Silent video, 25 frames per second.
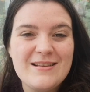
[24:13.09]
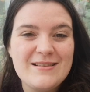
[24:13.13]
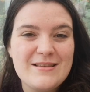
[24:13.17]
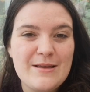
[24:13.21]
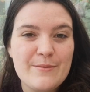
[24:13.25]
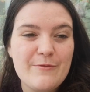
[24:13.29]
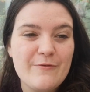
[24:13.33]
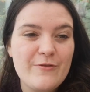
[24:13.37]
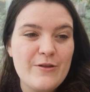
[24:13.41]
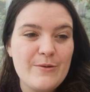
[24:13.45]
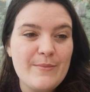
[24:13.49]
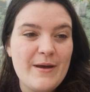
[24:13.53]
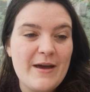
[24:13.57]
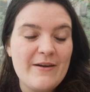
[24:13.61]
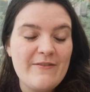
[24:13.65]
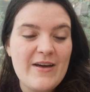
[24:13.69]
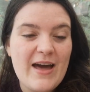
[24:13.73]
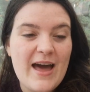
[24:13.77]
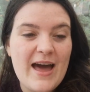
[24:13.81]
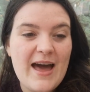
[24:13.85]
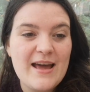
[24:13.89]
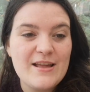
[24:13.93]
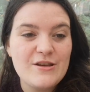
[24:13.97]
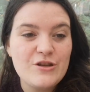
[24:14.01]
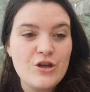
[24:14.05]
Some of them have
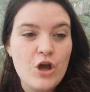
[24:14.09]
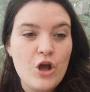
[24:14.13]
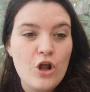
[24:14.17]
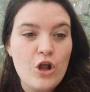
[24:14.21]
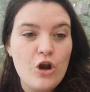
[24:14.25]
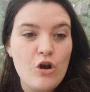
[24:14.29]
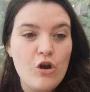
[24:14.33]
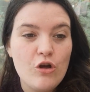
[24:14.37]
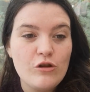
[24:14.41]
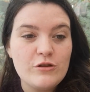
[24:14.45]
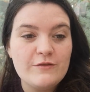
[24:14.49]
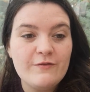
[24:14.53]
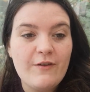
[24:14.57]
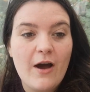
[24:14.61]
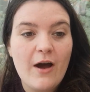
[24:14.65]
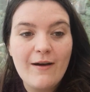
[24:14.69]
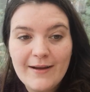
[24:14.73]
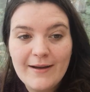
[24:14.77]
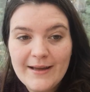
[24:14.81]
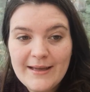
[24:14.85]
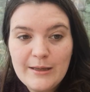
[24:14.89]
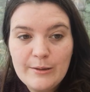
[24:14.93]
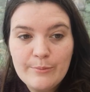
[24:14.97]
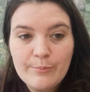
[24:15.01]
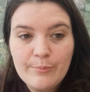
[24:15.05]
had lots of
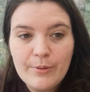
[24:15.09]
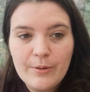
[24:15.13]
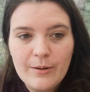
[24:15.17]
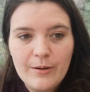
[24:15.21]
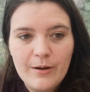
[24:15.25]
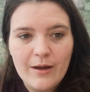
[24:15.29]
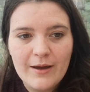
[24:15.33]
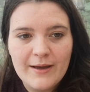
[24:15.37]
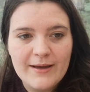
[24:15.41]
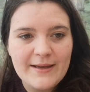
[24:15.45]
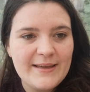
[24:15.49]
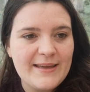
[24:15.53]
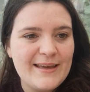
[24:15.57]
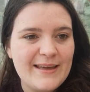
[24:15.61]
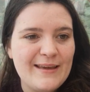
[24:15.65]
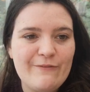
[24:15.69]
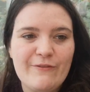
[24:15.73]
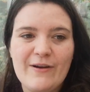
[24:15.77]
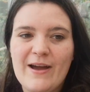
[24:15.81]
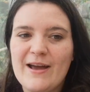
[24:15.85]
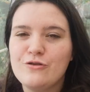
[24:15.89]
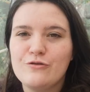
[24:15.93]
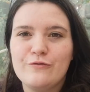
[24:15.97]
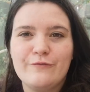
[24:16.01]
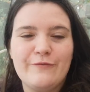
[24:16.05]
hype, like
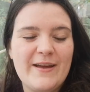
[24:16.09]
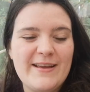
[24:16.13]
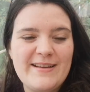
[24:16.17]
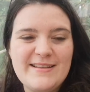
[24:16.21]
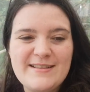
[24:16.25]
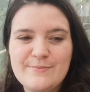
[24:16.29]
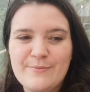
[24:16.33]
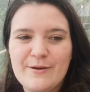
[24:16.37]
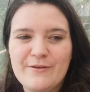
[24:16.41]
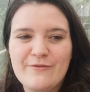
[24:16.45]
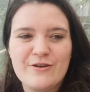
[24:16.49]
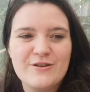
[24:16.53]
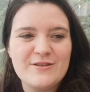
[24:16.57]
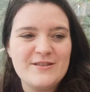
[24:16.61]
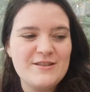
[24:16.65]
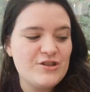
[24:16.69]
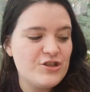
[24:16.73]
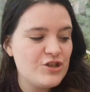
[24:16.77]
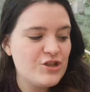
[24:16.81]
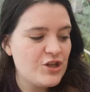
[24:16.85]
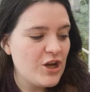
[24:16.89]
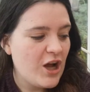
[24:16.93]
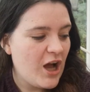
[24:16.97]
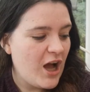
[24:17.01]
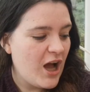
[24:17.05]
If I Had Your Face by
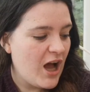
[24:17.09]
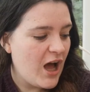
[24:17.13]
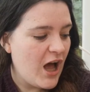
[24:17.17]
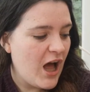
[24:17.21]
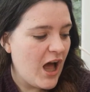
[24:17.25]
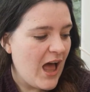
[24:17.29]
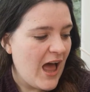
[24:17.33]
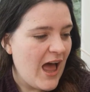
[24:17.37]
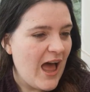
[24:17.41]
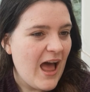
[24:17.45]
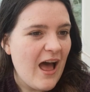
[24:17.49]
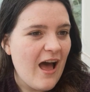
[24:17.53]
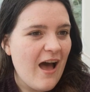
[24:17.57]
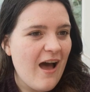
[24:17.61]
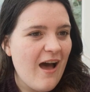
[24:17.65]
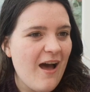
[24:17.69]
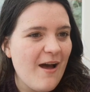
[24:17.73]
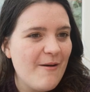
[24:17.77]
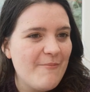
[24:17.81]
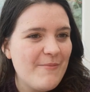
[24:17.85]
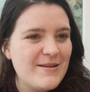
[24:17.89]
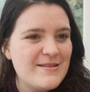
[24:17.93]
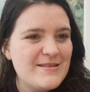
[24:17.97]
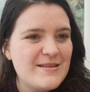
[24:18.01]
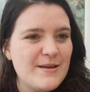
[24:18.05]
Frances Cha,
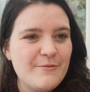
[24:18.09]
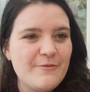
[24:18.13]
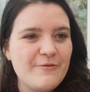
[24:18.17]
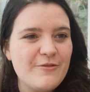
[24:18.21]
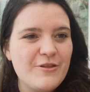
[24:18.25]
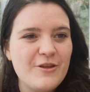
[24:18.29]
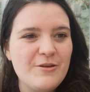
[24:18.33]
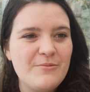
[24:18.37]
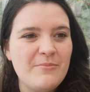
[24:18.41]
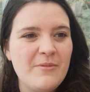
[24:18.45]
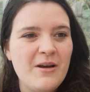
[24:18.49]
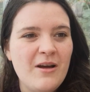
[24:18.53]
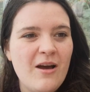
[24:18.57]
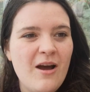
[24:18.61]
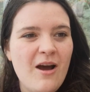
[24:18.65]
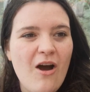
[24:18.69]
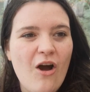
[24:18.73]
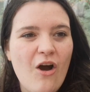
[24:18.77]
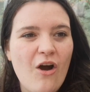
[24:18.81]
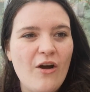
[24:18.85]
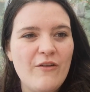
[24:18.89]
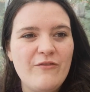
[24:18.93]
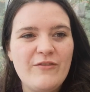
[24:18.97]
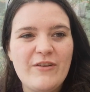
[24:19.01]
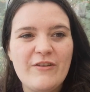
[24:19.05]
and some of them
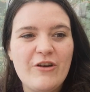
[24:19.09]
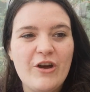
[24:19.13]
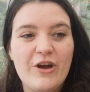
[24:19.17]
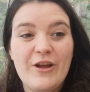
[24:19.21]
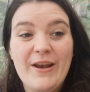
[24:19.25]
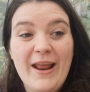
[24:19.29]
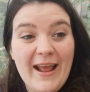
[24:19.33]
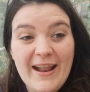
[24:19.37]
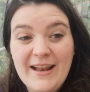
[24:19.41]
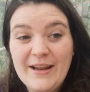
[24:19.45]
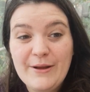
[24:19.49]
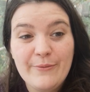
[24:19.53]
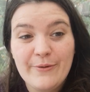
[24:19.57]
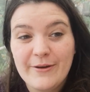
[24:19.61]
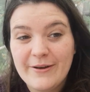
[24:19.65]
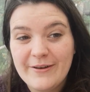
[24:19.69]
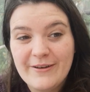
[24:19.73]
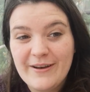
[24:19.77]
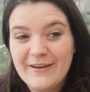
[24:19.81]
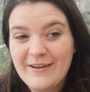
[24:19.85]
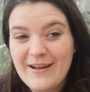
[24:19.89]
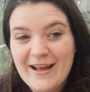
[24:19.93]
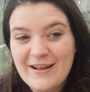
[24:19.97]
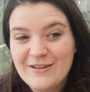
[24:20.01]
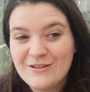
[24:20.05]
I've never heard
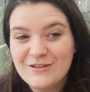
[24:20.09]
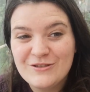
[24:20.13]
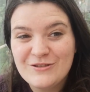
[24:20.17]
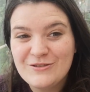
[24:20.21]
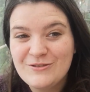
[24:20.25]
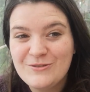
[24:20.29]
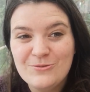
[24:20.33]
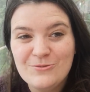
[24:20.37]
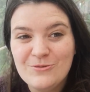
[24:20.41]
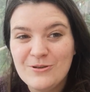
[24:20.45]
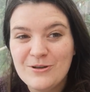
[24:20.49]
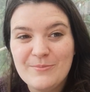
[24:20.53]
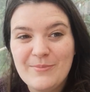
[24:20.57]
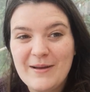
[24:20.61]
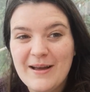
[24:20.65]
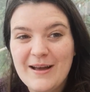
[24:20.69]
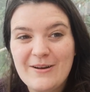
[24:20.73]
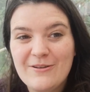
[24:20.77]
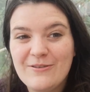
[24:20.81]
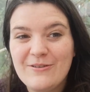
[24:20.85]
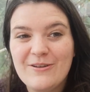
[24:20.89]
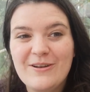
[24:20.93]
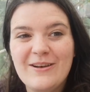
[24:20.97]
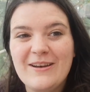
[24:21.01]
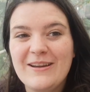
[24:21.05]
anyone else talk
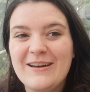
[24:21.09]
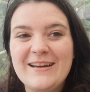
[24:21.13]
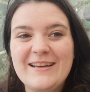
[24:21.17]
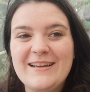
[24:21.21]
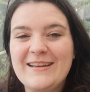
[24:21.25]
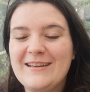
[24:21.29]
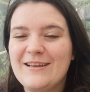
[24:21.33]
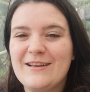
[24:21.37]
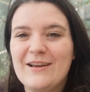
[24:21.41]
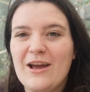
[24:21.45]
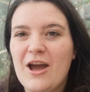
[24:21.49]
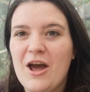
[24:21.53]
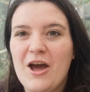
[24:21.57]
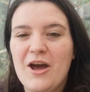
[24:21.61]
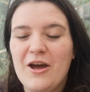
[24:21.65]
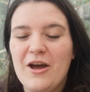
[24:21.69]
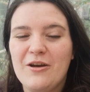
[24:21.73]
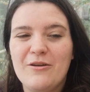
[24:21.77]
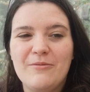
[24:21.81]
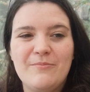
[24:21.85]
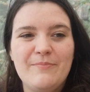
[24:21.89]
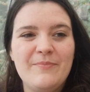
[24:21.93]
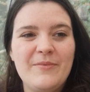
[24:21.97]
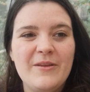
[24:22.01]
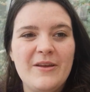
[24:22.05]
about, like
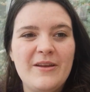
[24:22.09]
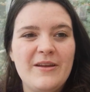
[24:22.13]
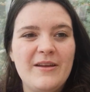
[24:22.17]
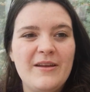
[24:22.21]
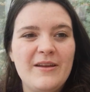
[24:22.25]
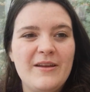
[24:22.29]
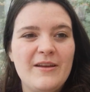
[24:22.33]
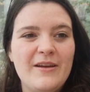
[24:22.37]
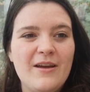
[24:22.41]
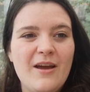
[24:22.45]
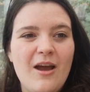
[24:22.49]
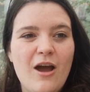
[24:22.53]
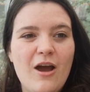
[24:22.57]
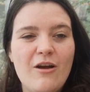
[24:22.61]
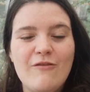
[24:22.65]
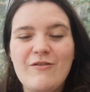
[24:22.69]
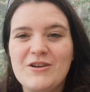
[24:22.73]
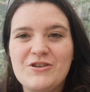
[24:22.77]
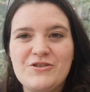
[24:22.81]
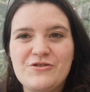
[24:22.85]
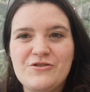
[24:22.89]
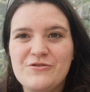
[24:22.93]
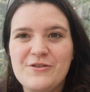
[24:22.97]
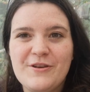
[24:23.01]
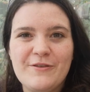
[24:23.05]
A
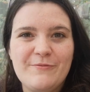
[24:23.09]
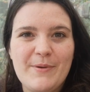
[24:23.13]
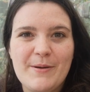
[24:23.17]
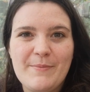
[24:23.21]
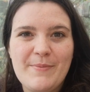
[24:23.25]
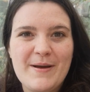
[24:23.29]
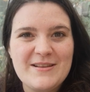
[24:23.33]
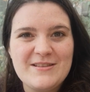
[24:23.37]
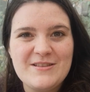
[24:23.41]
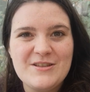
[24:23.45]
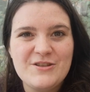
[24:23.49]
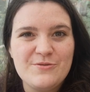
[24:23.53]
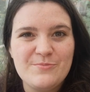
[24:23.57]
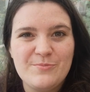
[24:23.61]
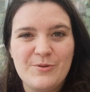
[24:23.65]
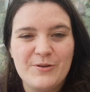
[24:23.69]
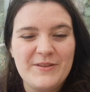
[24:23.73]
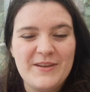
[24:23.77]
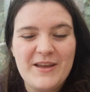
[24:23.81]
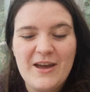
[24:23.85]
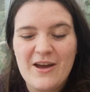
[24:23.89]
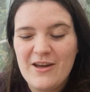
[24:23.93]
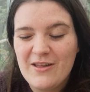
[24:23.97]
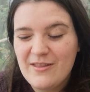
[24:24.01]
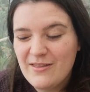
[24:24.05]
Registry of My Passage
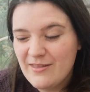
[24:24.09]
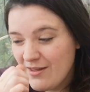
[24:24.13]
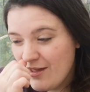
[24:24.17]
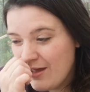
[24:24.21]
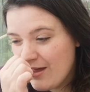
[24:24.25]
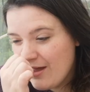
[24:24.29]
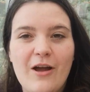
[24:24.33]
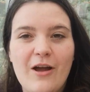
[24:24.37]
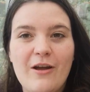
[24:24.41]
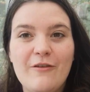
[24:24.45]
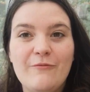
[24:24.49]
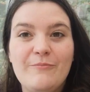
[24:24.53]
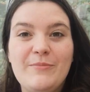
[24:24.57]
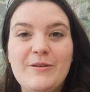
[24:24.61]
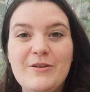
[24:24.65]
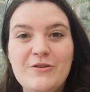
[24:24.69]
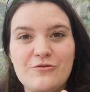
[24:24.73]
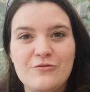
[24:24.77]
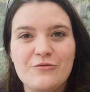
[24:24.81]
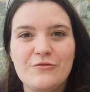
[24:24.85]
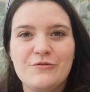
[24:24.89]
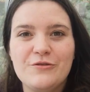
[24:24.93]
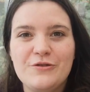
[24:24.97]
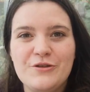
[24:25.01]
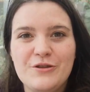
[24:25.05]
Upon the Earth. I've been
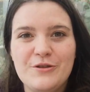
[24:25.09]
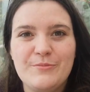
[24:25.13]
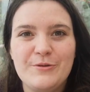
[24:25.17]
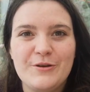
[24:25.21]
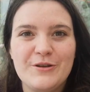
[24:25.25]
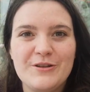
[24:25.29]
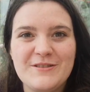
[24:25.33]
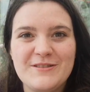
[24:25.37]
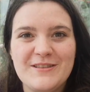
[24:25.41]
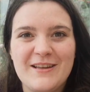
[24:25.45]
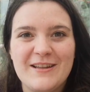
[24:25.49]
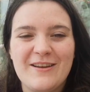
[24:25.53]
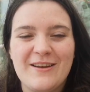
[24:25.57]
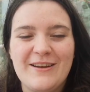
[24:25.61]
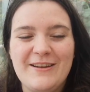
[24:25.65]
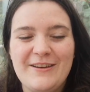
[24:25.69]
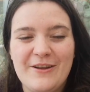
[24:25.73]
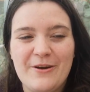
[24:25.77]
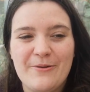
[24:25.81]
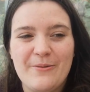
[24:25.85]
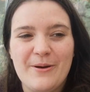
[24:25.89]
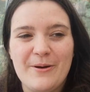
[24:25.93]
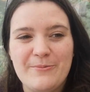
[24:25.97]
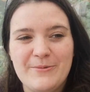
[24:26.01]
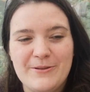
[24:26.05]
drawn to the books that I
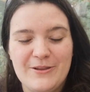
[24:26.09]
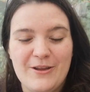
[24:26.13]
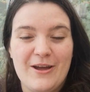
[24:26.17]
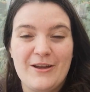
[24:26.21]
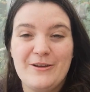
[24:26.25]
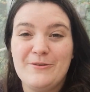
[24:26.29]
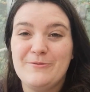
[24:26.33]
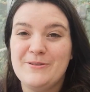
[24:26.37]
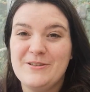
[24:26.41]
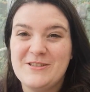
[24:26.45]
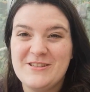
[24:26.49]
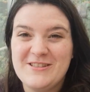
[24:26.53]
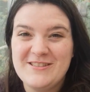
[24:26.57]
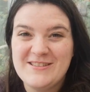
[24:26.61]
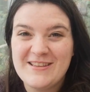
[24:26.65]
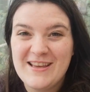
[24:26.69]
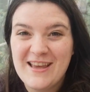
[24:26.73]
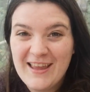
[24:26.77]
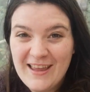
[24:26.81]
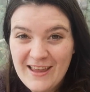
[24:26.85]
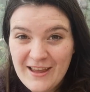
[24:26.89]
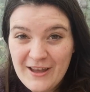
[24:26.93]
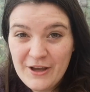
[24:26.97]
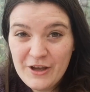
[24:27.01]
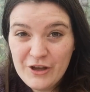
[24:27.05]
know I will like, which is
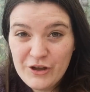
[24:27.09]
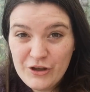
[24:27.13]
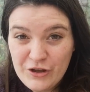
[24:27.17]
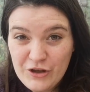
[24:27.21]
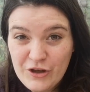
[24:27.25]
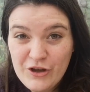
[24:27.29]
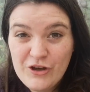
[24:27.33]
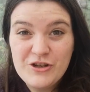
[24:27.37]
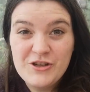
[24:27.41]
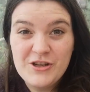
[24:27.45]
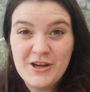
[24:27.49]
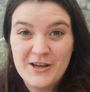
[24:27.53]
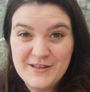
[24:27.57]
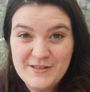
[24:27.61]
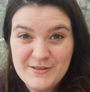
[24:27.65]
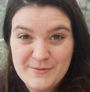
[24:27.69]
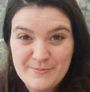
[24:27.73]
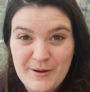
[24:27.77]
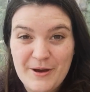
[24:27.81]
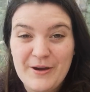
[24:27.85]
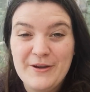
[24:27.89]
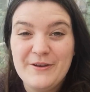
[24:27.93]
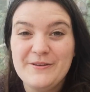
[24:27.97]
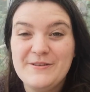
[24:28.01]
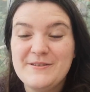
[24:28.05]
good, I
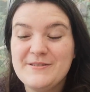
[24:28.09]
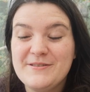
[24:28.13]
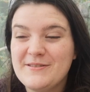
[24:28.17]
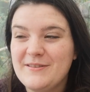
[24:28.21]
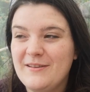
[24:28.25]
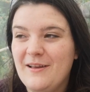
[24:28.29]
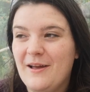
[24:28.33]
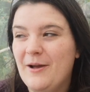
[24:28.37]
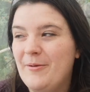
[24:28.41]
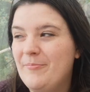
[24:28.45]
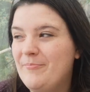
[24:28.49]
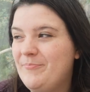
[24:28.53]
suppose.